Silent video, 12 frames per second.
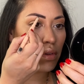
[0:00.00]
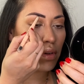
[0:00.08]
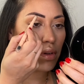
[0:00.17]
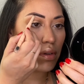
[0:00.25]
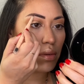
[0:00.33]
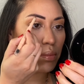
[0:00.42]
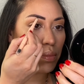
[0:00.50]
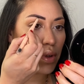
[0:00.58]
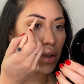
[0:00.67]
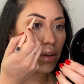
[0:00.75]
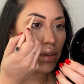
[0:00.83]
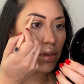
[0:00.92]
of the
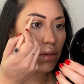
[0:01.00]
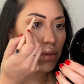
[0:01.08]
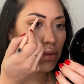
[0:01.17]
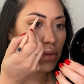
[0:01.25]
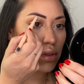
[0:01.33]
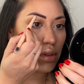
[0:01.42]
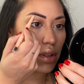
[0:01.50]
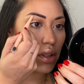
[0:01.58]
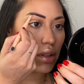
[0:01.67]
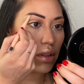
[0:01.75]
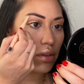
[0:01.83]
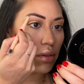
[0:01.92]
brow to the
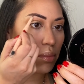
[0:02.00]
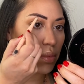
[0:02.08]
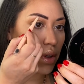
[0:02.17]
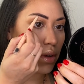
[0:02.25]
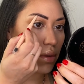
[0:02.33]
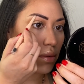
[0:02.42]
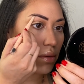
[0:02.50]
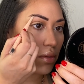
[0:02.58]
end of the brow